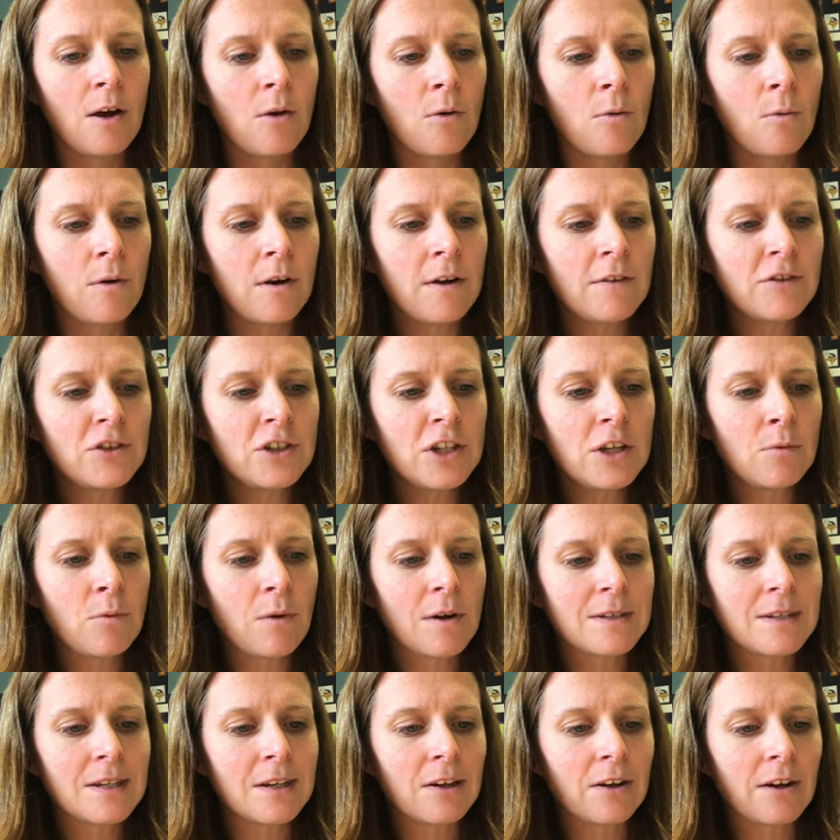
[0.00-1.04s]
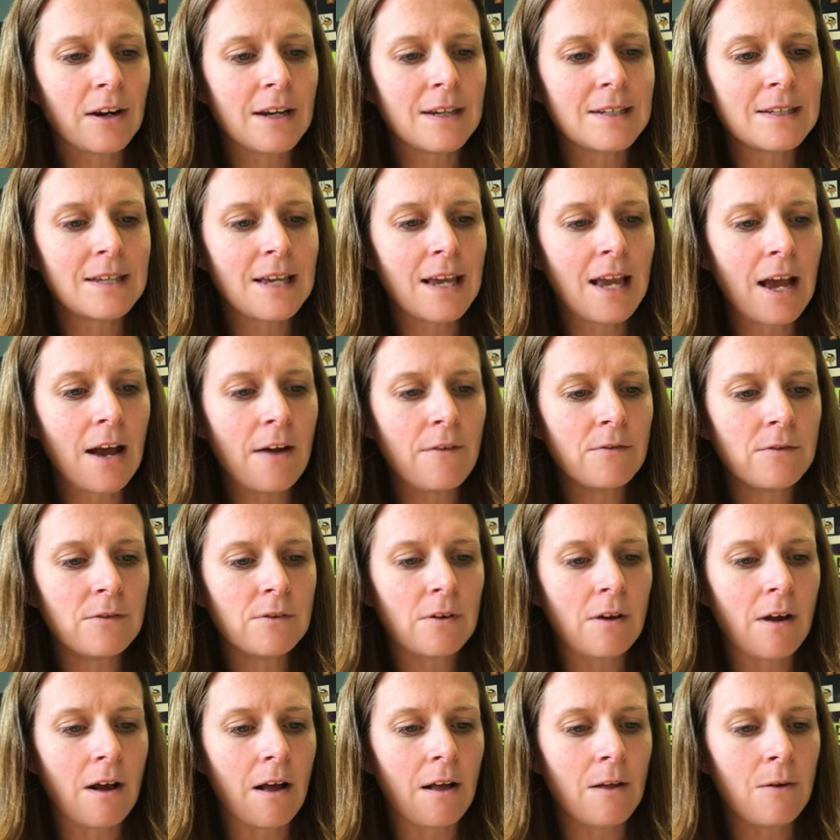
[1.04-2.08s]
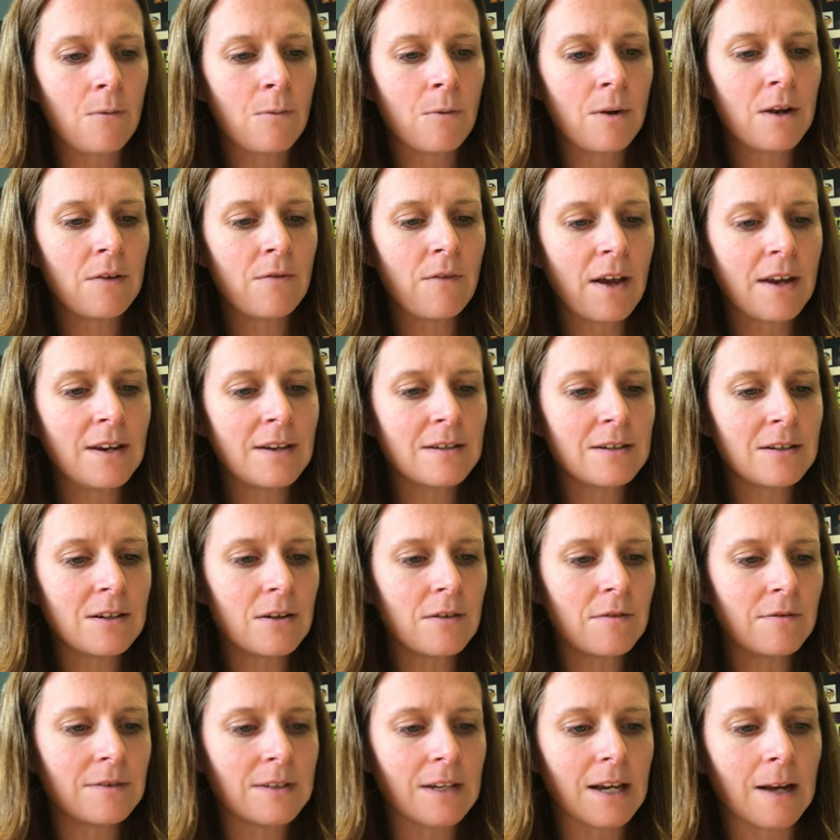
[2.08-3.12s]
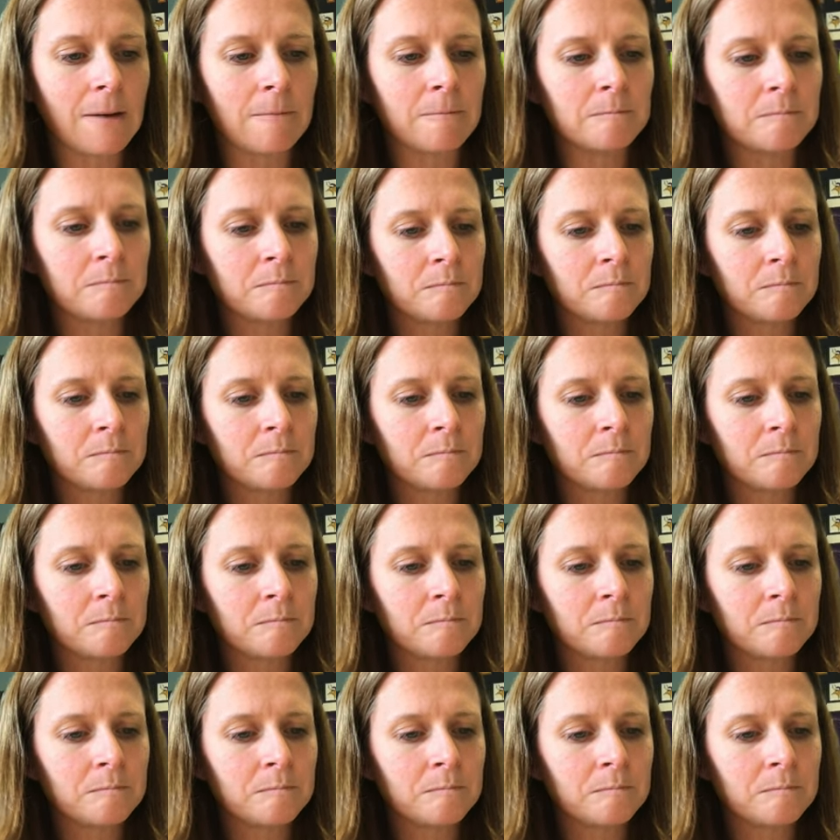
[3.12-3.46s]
What if she wasn't crazy after all? What if I deserved it?